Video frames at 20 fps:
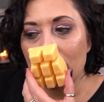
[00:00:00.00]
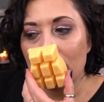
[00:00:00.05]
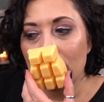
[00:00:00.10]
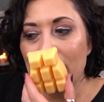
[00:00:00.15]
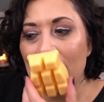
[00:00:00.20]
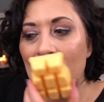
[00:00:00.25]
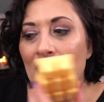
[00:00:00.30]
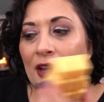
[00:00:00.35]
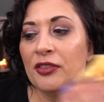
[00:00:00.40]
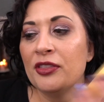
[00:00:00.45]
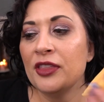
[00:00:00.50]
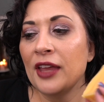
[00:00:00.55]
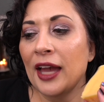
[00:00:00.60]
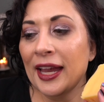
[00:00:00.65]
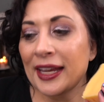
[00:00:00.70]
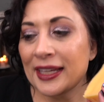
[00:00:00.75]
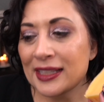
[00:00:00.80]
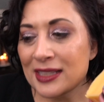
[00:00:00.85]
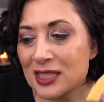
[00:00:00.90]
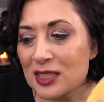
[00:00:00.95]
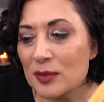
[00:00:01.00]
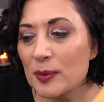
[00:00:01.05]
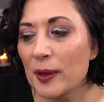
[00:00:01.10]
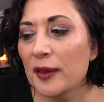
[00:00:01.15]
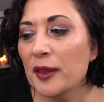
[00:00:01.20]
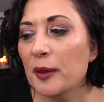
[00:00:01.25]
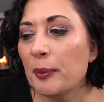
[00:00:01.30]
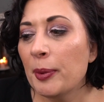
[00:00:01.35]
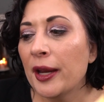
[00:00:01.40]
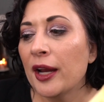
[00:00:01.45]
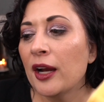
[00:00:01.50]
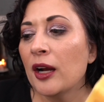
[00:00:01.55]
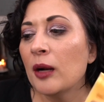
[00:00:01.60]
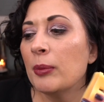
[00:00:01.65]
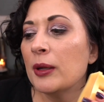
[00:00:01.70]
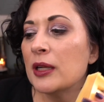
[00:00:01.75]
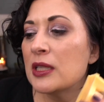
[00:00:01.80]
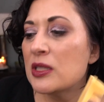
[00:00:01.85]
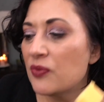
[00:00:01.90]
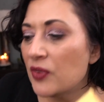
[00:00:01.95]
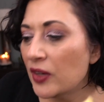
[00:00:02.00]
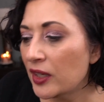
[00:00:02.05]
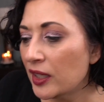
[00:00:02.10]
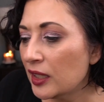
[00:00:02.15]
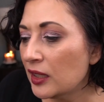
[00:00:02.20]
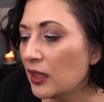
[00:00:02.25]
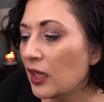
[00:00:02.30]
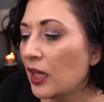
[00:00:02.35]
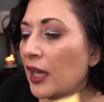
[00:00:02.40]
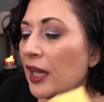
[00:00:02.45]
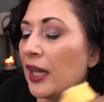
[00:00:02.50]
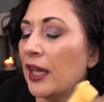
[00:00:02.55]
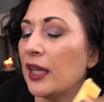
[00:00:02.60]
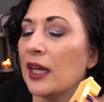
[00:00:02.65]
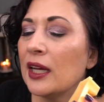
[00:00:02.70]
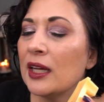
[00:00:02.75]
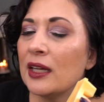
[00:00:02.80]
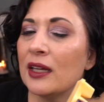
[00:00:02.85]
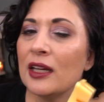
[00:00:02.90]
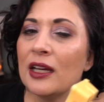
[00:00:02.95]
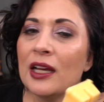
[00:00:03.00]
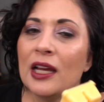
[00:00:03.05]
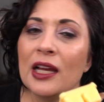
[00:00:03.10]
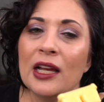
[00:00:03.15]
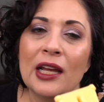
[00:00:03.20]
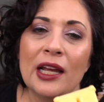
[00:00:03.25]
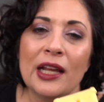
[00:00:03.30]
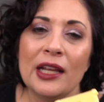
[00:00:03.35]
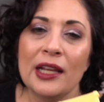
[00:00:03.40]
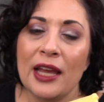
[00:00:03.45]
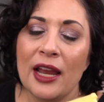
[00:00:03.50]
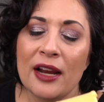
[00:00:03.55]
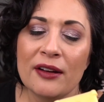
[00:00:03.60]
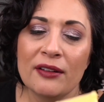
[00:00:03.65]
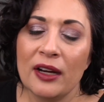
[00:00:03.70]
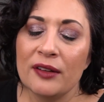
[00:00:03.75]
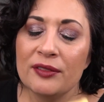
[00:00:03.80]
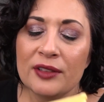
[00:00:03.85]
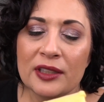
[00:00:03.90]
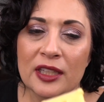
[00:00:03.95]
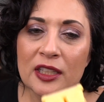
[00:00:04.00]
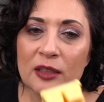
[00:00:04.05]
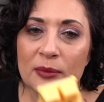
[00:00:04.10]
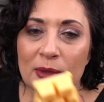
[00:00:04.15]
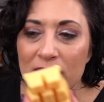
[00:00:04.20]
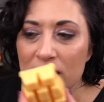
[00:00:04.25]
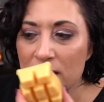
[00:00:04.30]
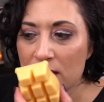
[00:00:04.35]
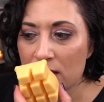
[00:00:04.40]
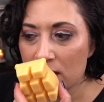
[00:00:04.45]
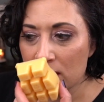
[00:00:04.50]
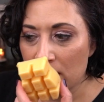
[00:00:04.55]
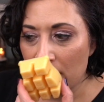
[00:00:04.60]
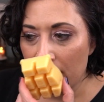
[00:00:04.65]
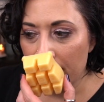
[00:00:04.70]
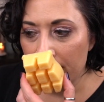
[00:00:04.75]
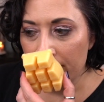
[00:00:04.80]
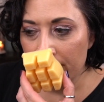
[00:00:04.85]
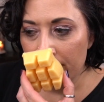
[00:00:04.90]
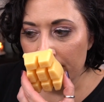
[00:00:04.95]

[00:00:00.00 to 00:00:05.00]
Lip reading: Yeah, I can smell the pear, but it's very light. Everything about this is light.